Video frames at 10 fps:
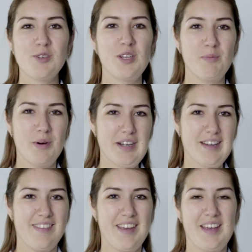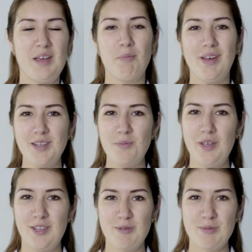usually mark their embedding
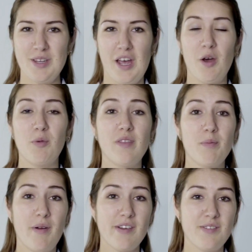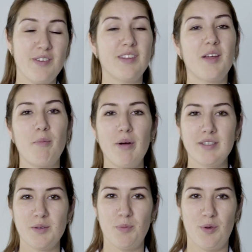mediums with the paraffin
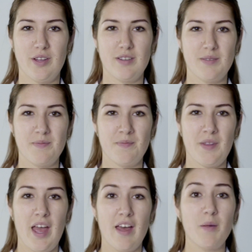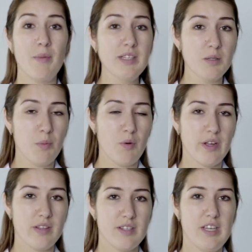melting point. The melting
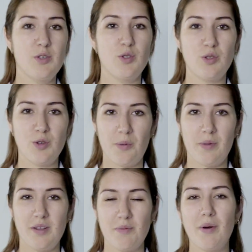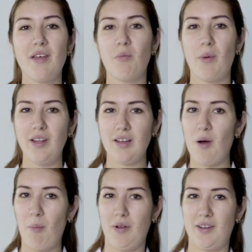point is determined by the main
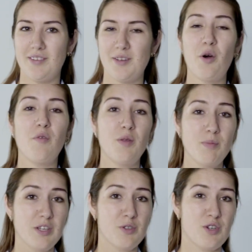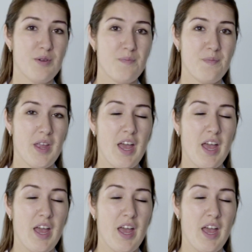component of the mixture.